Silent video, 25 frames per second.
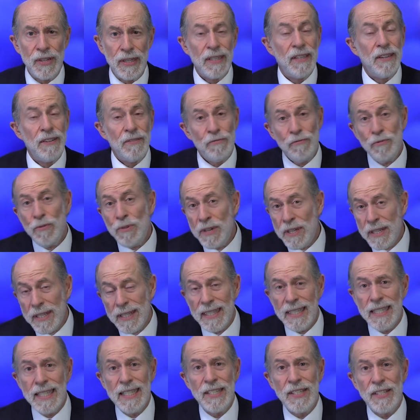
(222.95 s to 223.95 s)
and
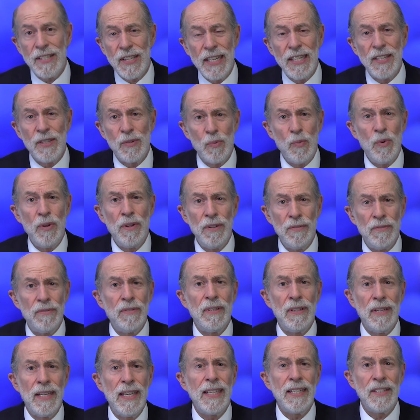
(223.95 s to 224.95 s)
unfortunately, it's one of
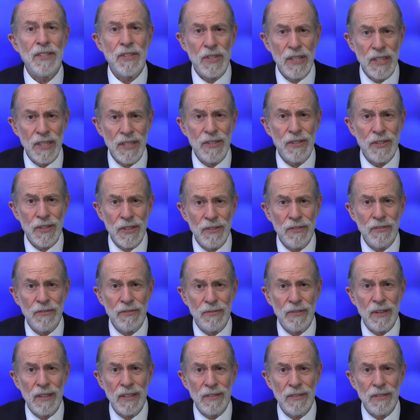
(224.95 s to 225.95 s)
the legacies
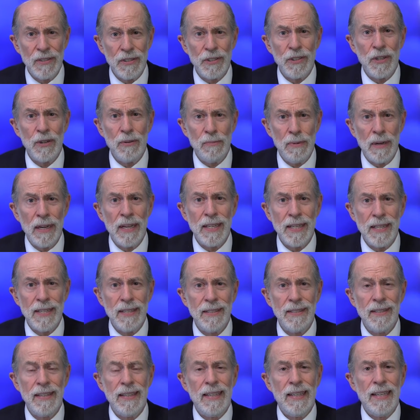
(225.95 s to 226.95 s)
of the Joe
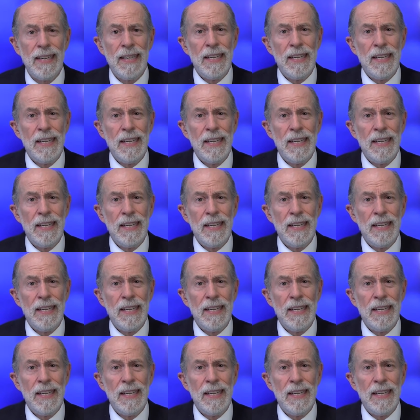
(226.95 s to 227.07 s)
Biden